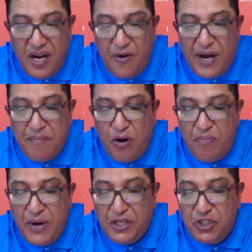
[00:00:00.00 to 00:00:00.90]
Rainbow
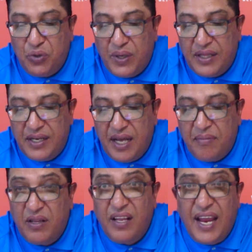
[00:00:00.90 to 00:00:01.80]
Bridge to win the
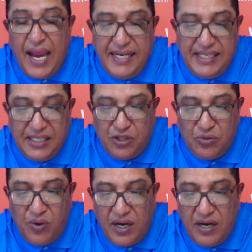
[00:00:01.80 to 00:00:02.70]
double,
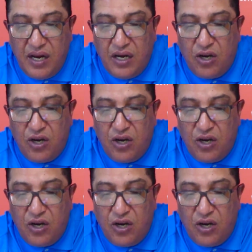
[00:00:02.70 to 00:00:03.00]
18-1.